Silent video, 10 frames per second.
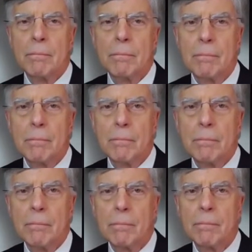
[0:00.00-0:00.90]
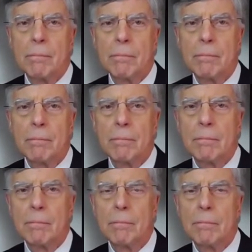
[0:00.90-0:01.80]

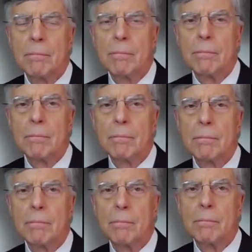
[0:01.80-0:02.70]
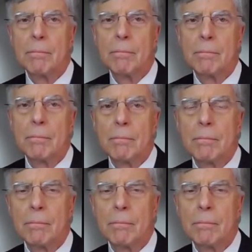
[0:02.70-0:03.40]
(not speaking)